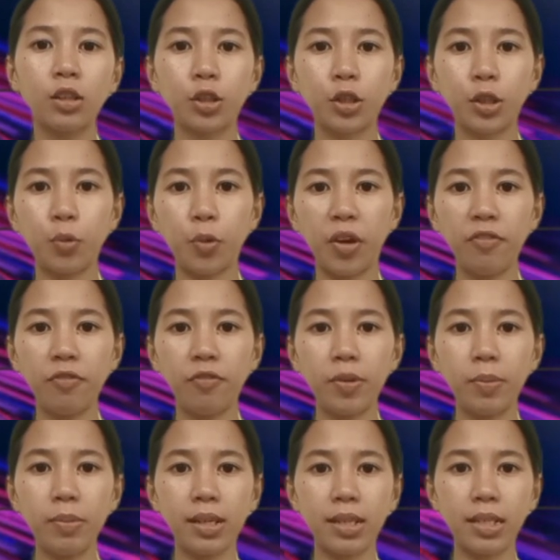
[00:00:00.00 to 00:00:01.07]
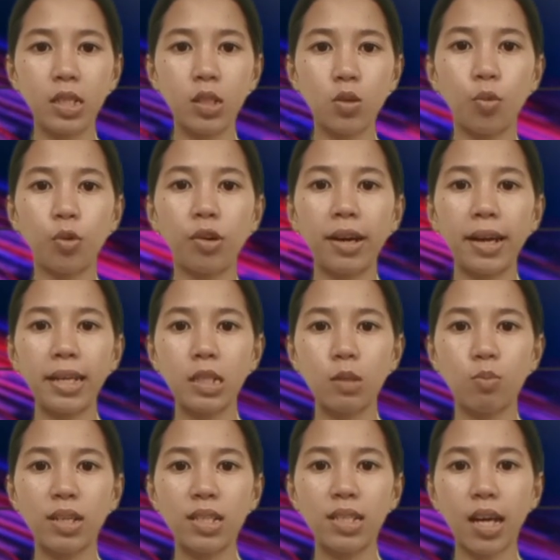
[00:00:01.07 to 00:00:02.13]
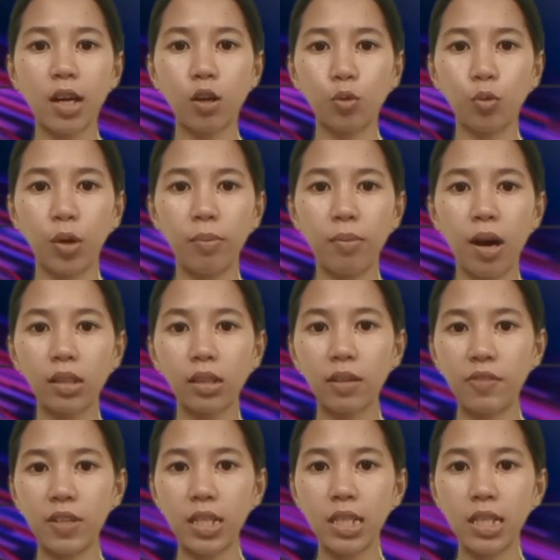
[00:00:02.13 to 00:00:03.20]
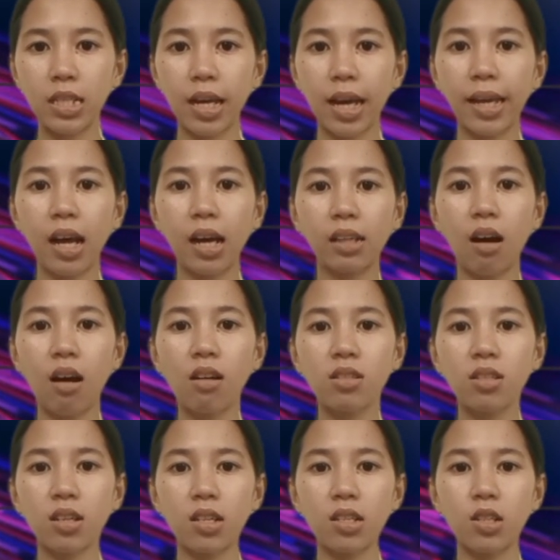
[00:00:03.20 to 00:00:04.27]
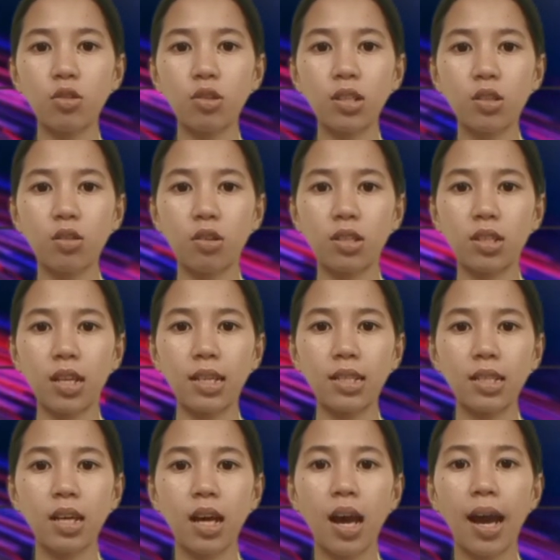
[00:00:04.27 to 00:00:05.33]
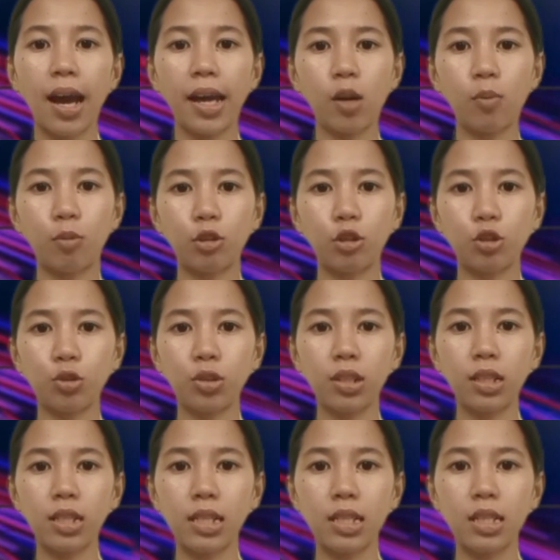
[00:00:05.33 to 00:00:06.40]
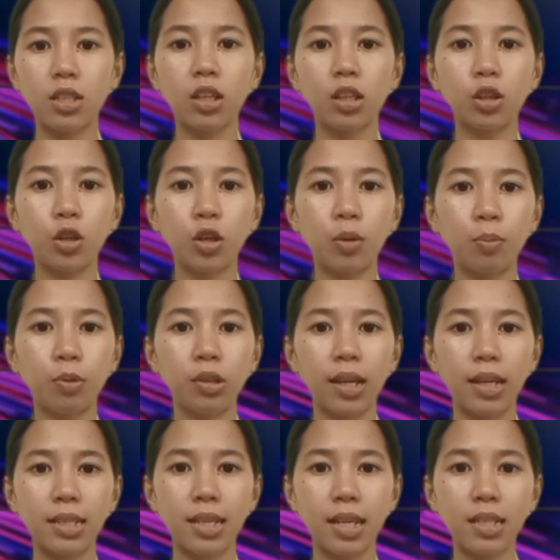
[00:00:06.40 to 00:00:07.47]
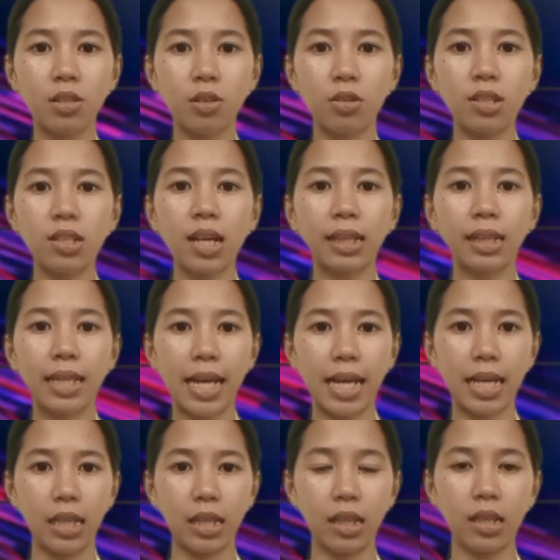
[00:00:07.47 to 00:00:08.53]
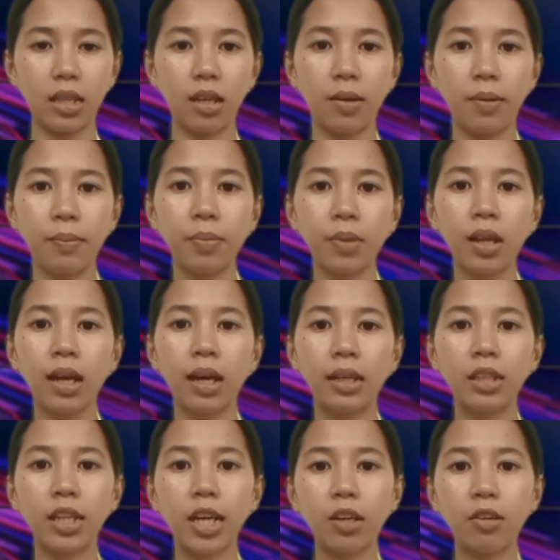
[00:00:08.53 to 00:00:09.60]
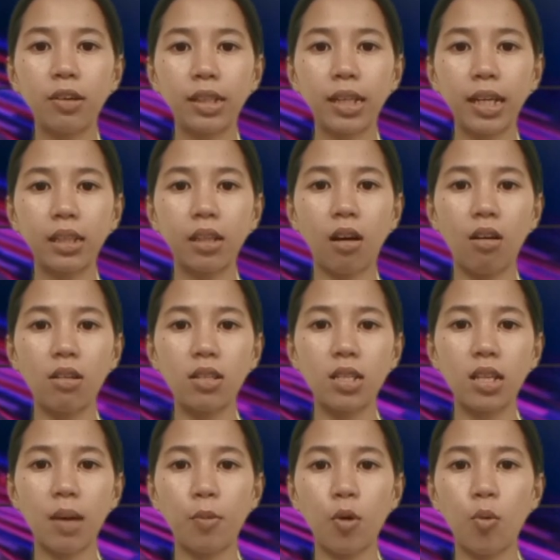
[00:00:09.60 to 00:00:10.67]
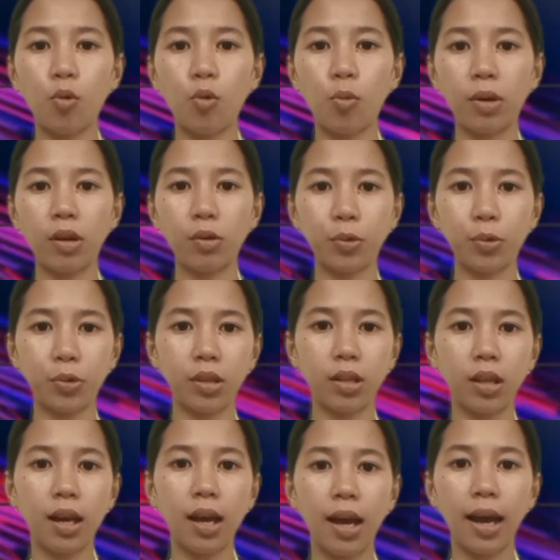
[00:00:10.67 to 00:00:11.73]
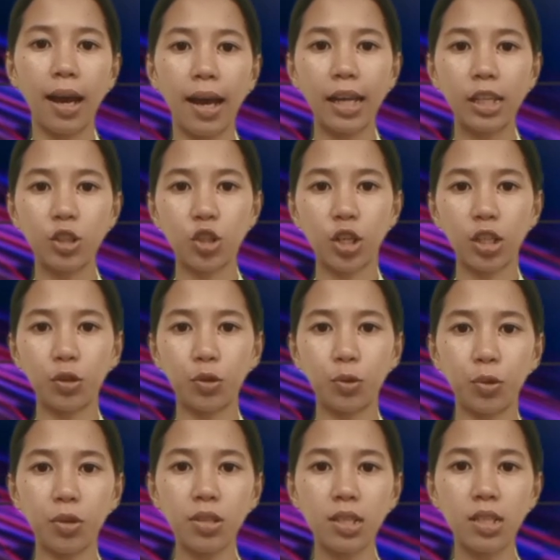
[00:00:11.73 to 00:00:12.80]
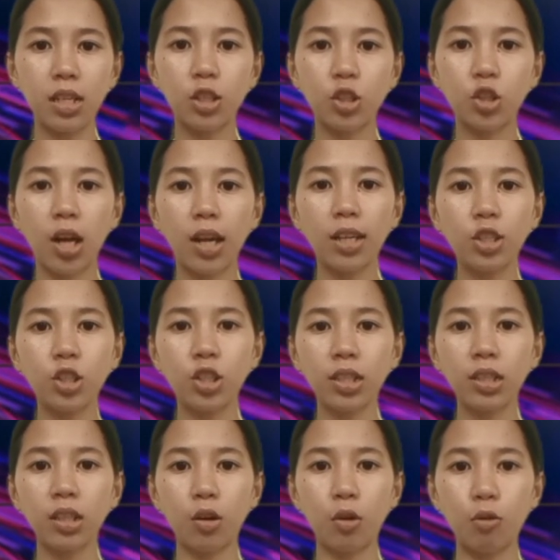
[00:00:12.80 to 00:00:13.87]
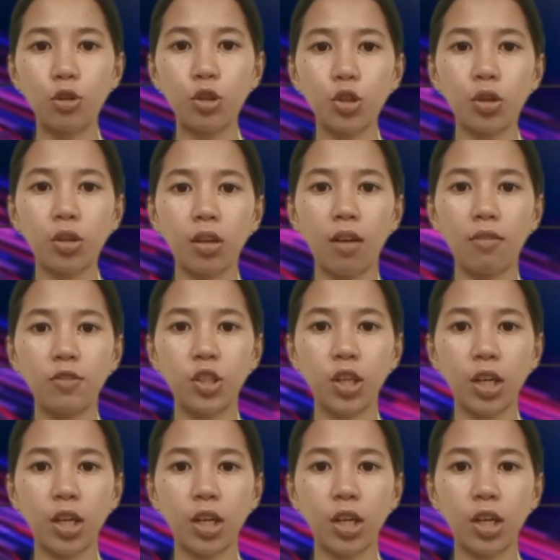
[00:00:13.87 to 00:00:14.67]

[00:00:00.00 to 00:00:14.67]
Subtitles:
Third wave feminists were raised by second wave activists and had access to resources and opportunities that their predecessors had gained. They critiqued the concept of womanhood and gender roles, challenging the notion of